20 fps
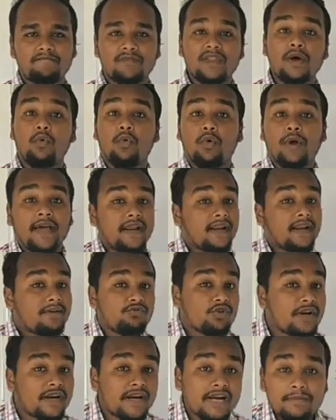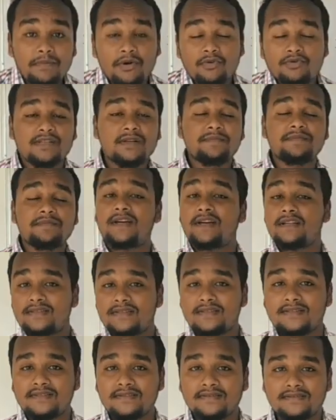Now, where have we read about
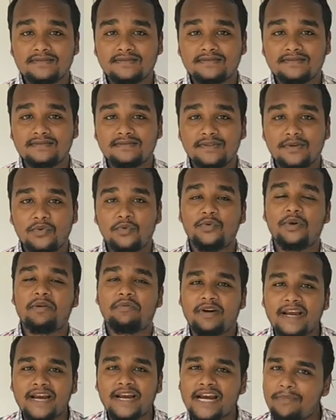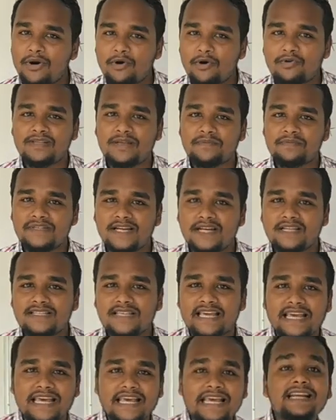substance? We have read about
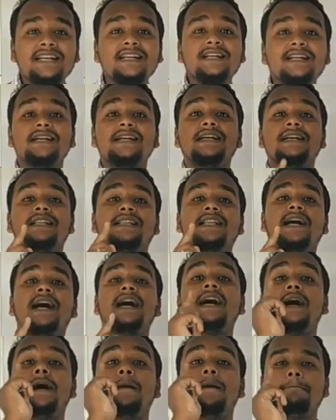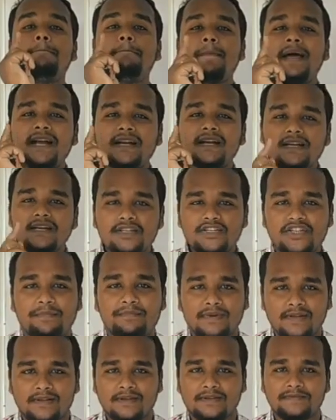substance in the matter
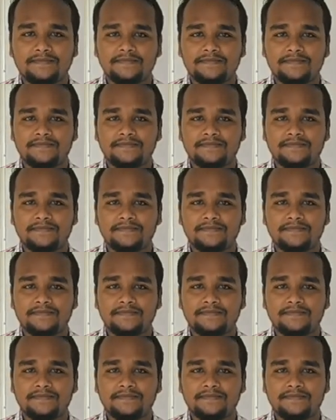chapter.